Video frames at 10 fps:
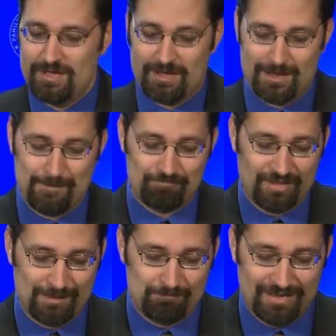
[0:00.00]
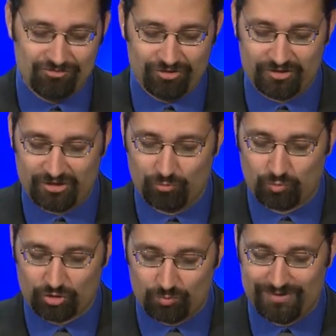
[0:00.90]
And basically
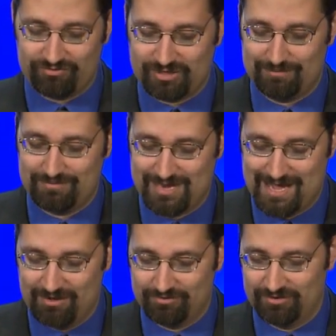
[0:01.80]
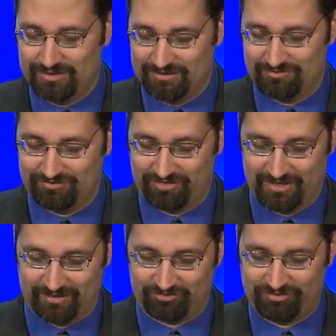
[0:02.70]
where we've come down is
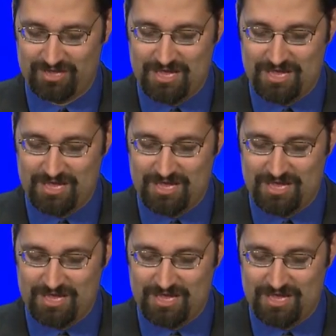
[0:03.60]
this.